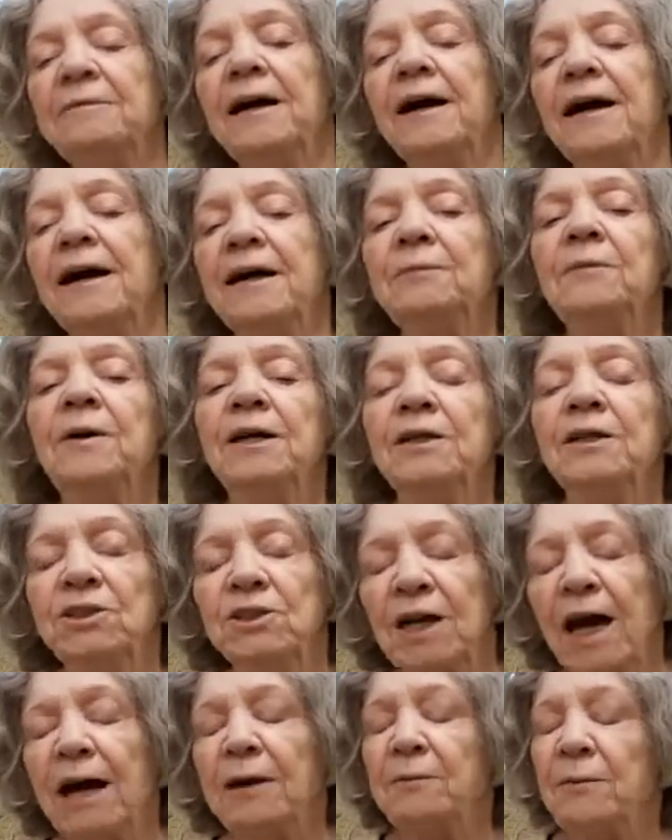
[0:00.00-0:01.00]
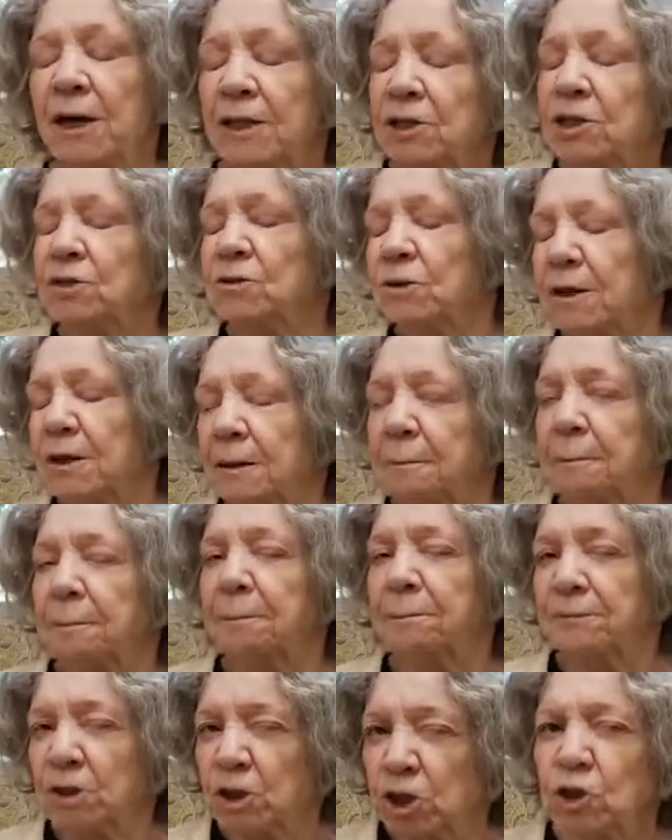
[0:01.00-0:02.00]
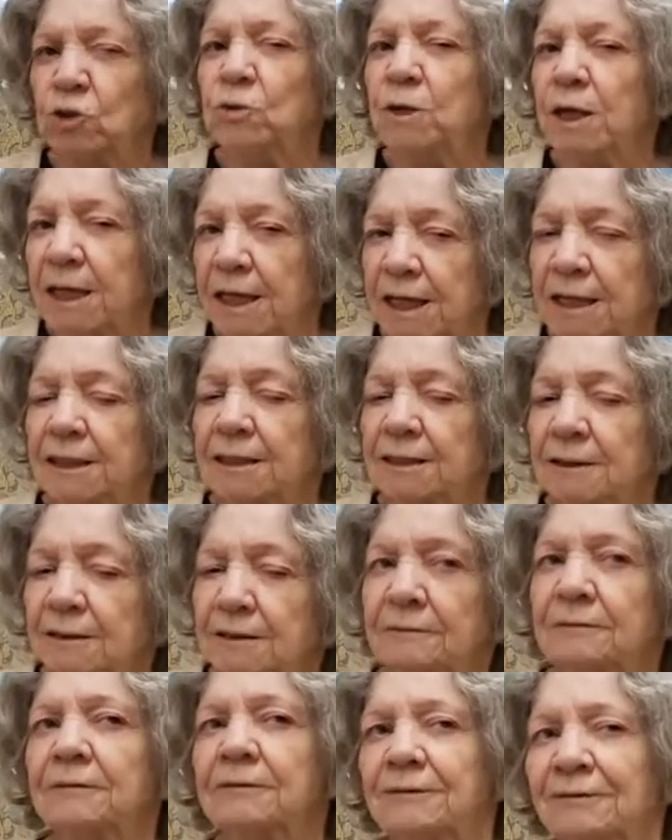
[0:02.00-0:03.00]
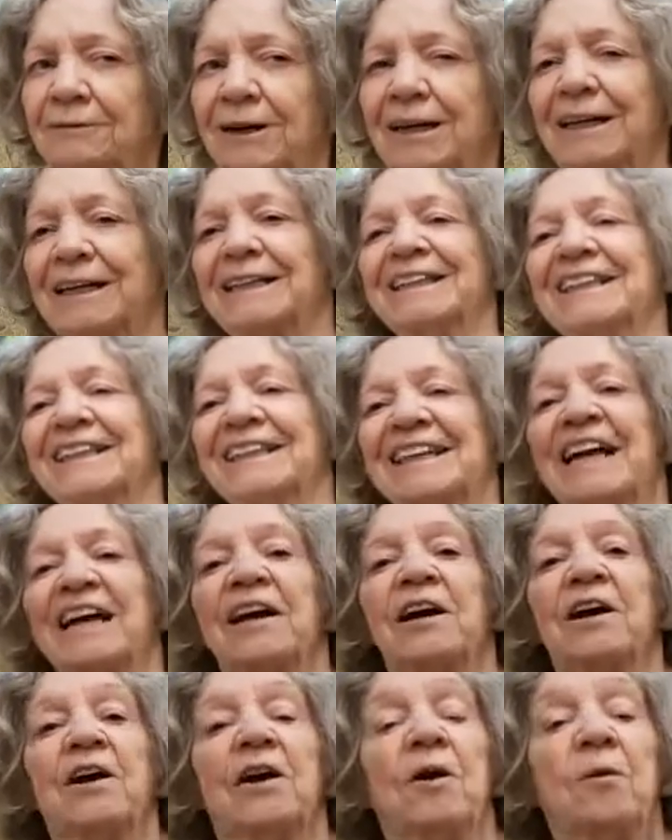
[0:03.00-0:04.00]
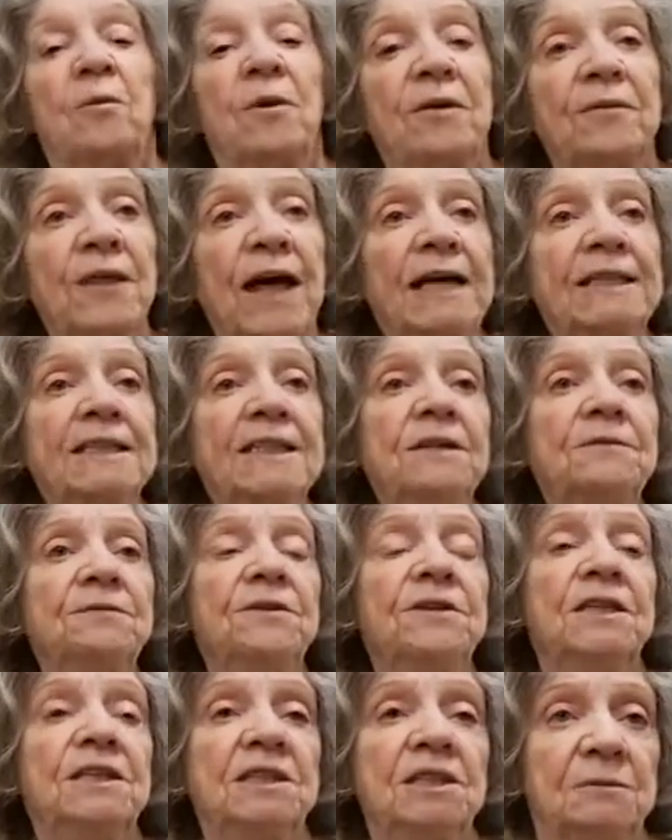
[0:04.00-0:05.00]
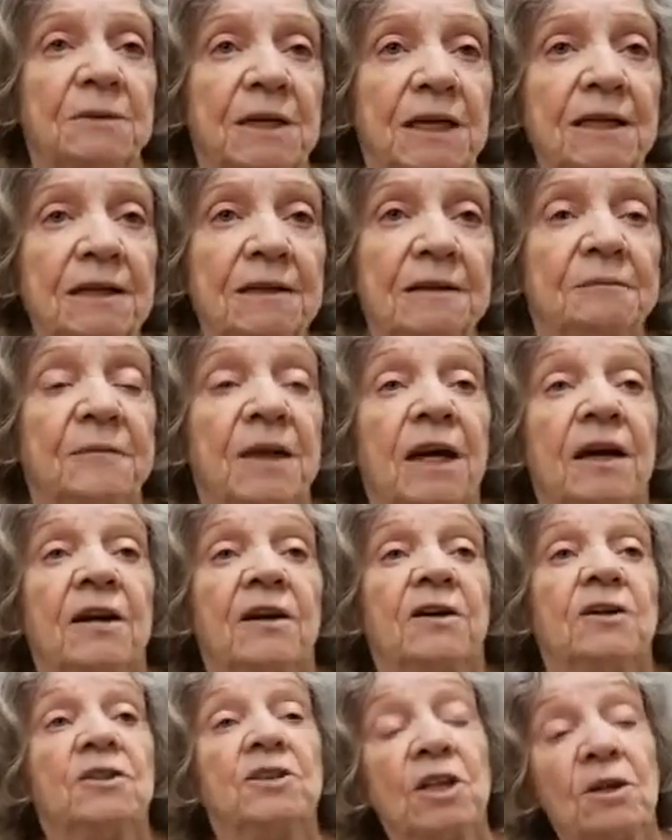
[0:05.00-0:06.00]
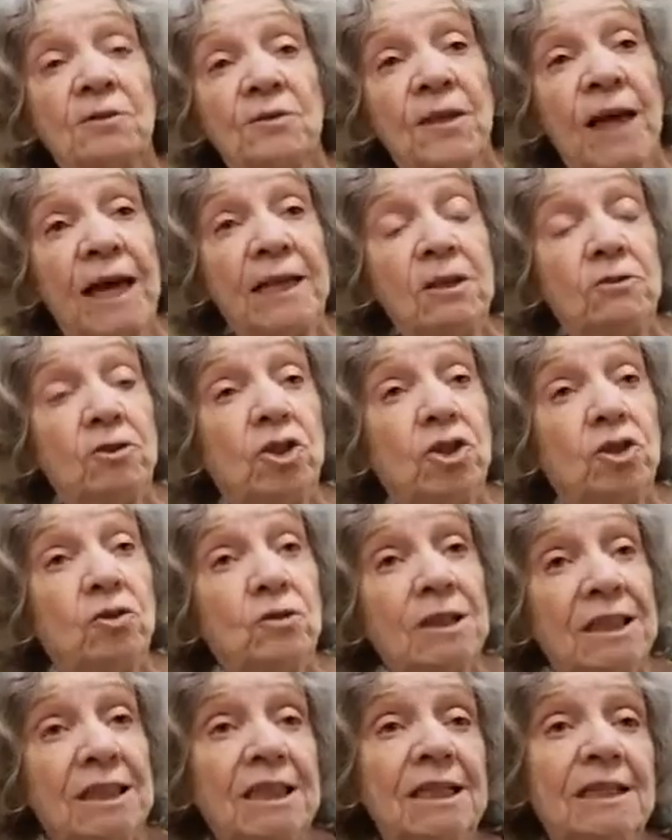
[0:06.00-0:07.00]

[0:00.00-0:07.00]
That's right. I want you to tune in. Right. Well, that's it for this week. So